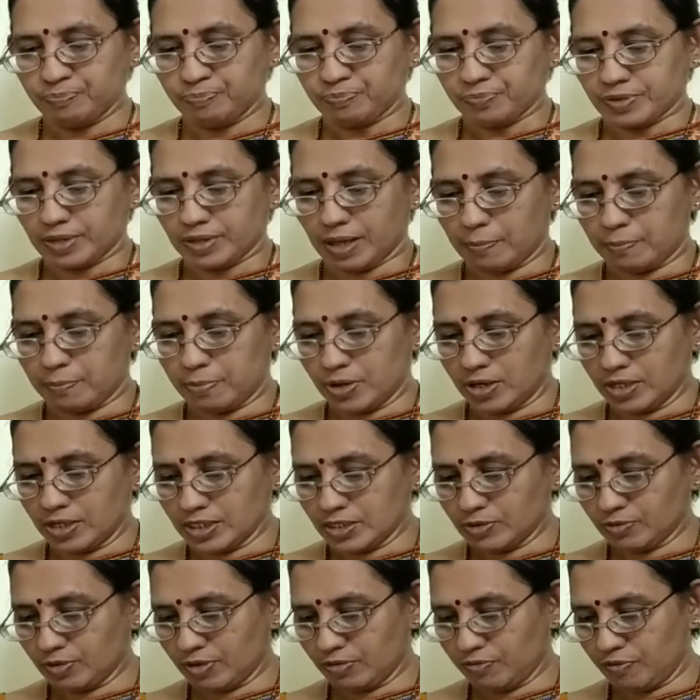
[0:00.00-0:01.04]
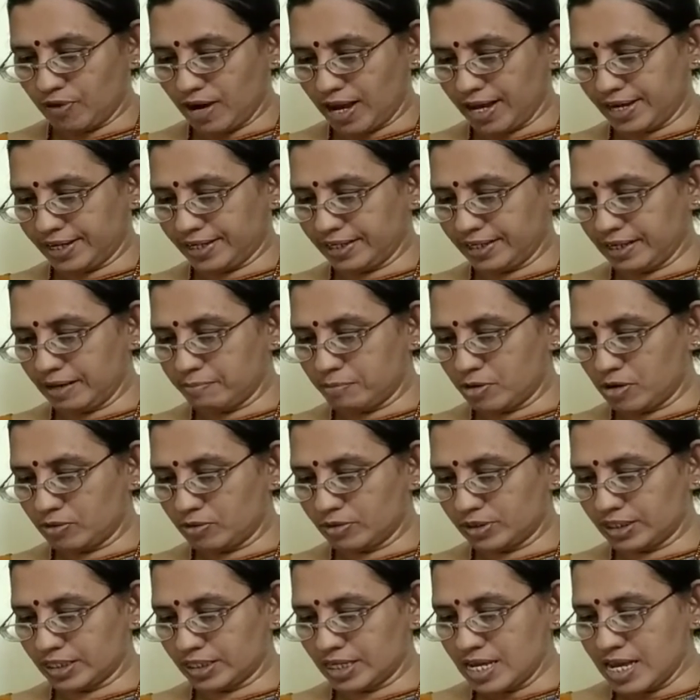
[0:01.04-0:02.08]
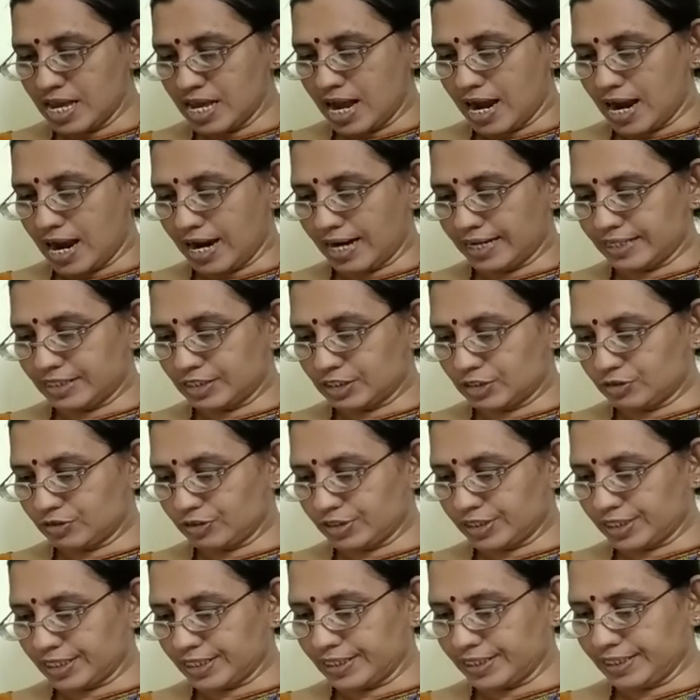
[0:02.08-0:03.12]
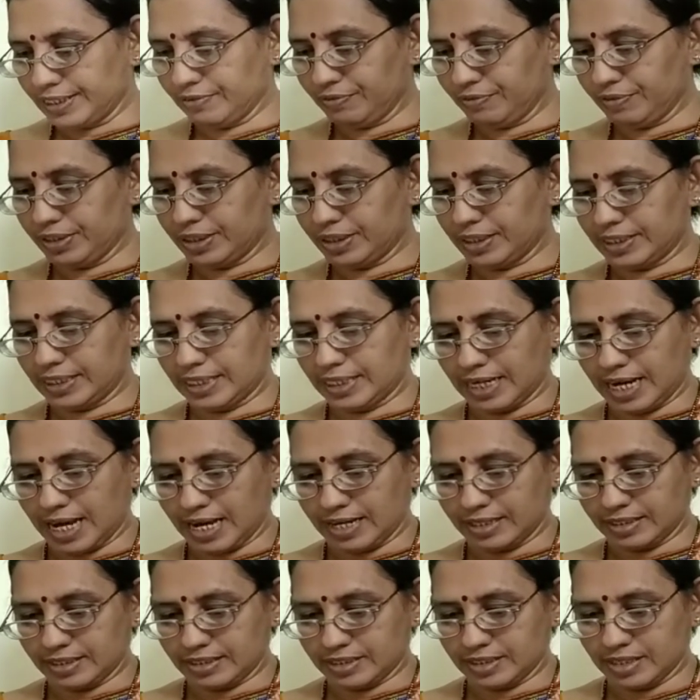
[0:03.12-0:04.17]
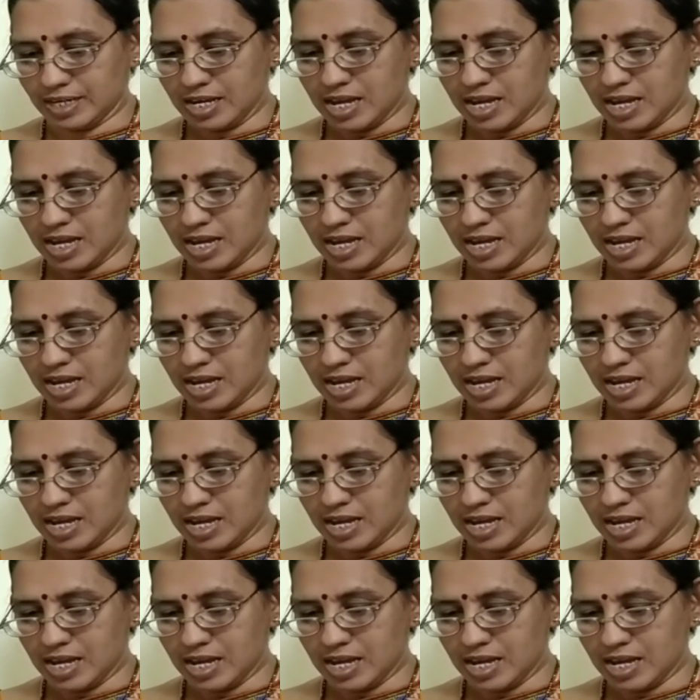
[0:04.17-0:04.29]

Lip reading: The birds were flying about and twittering with delight,